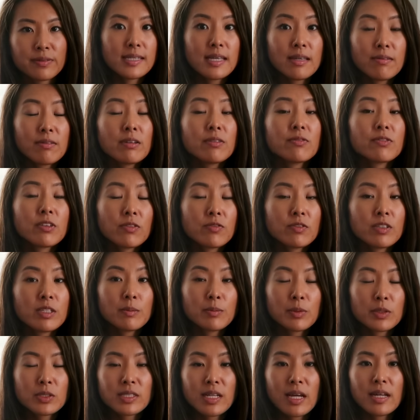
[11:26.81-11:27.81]
saving
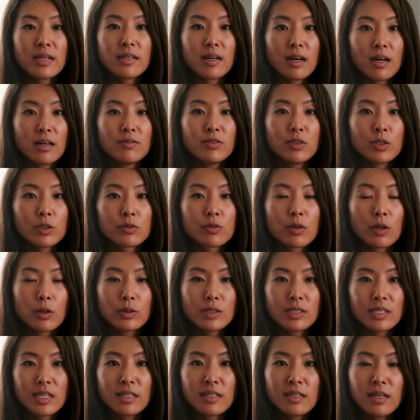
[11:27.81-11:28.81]
15% of your
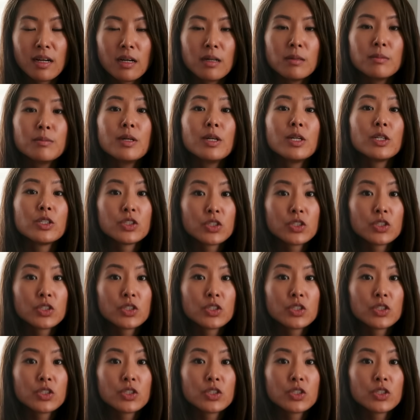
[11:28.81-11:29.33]
gross income